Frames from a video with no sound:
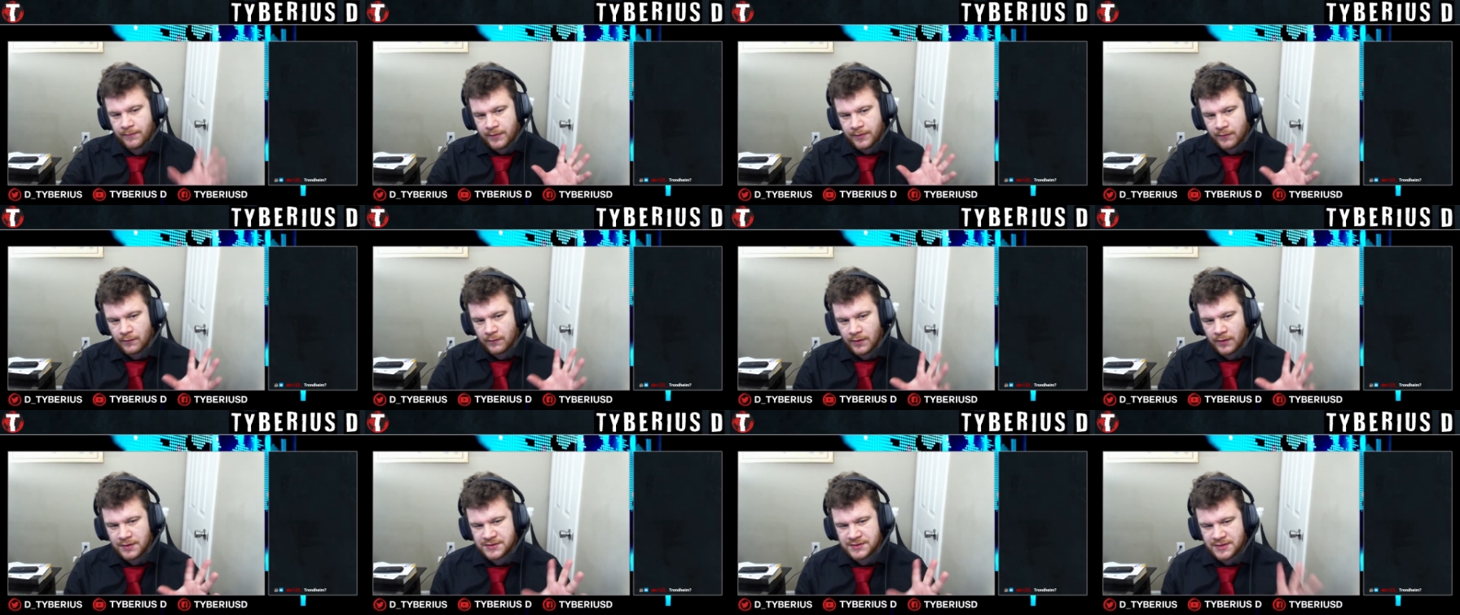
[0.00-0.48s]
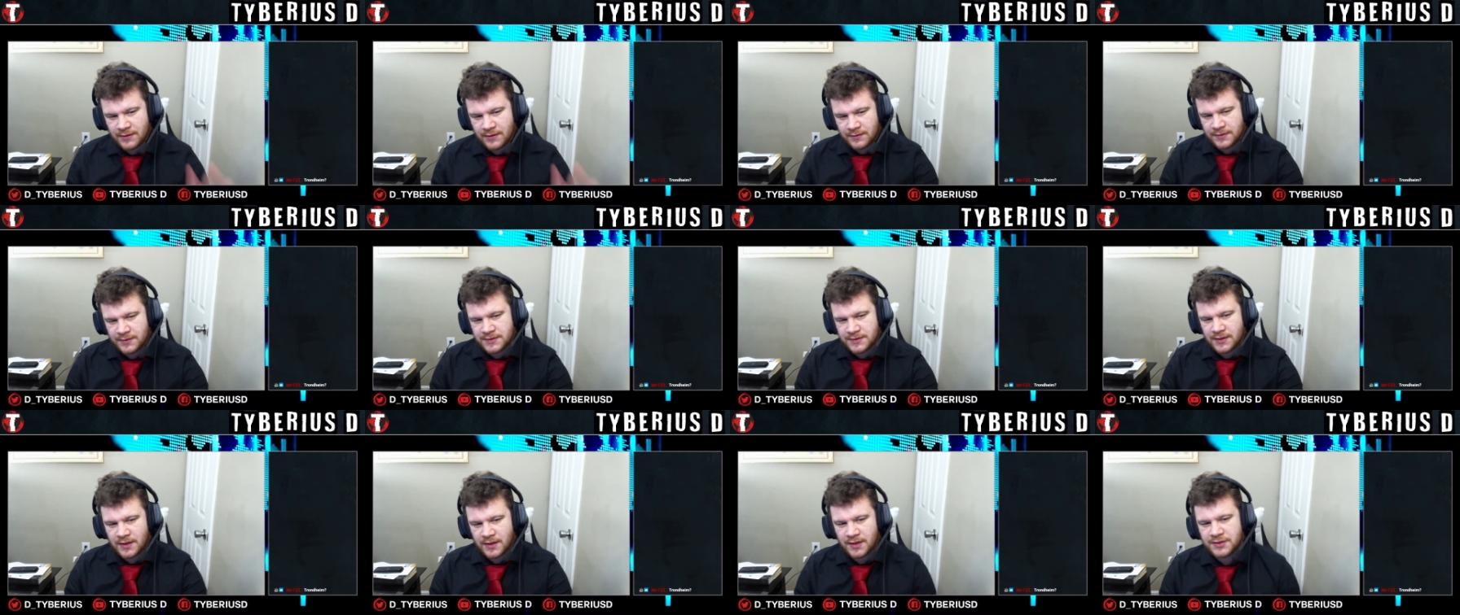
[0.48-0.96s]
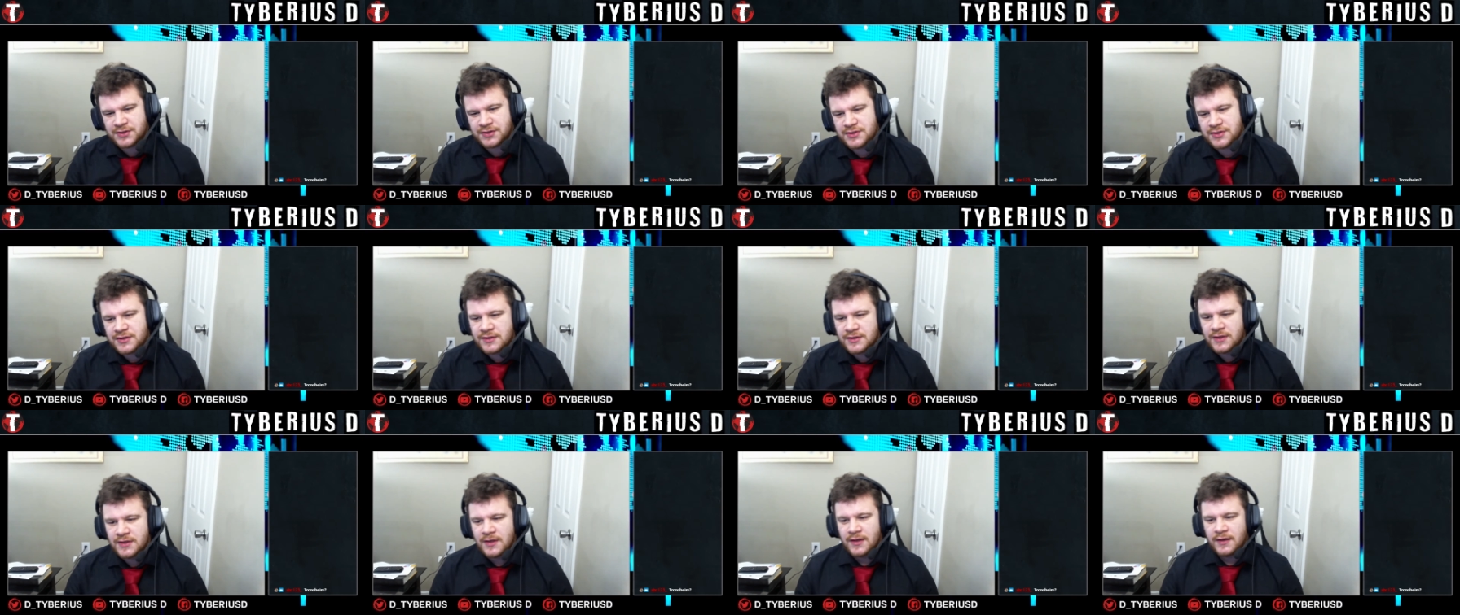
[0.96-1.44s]
reached out and
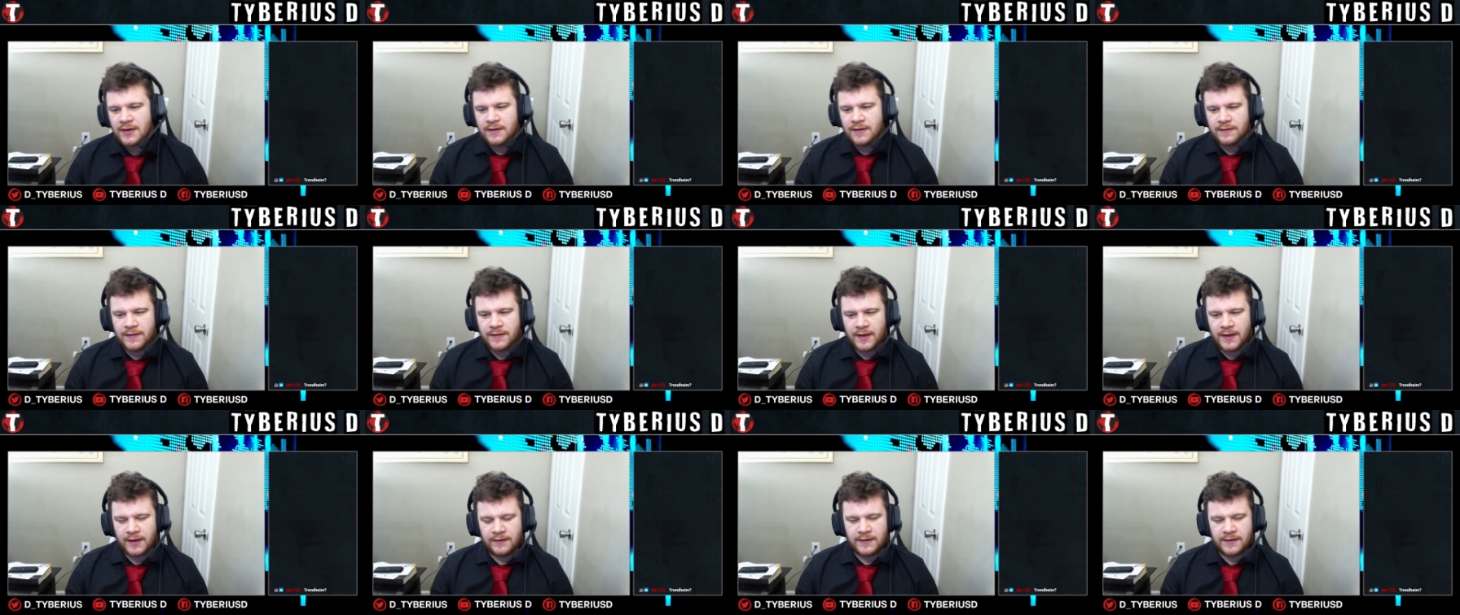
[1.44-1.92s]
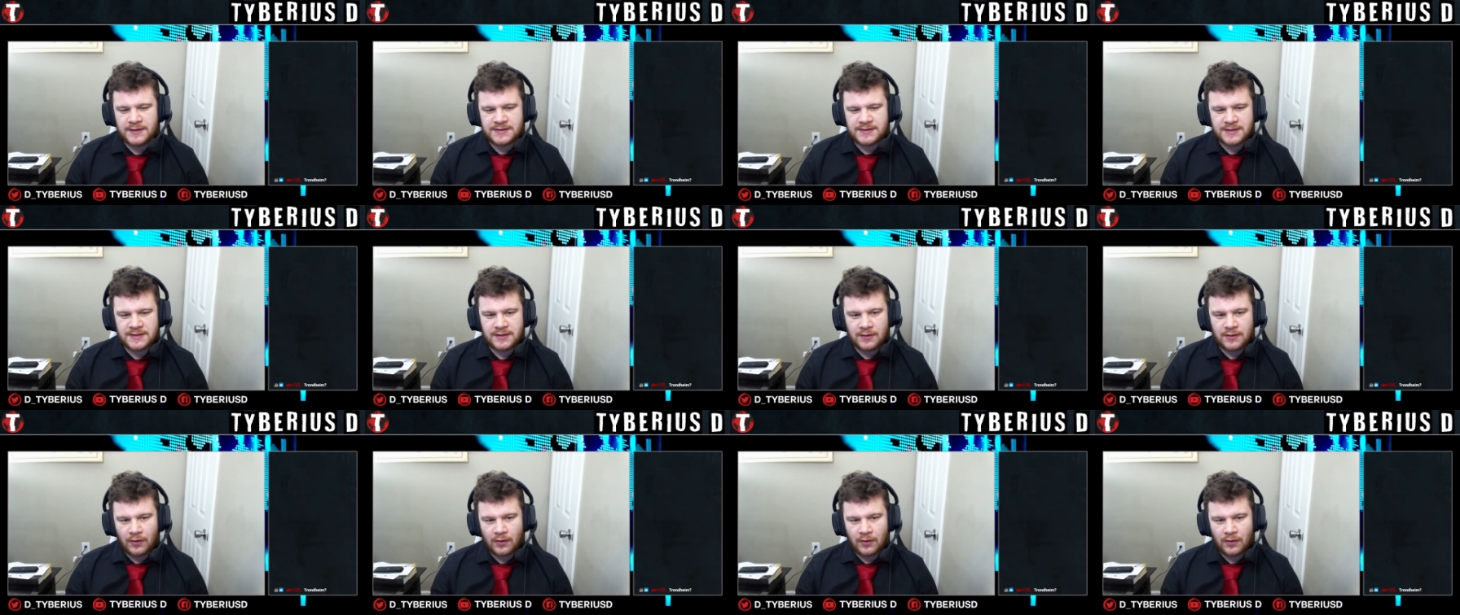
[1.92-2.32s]
touched. They tend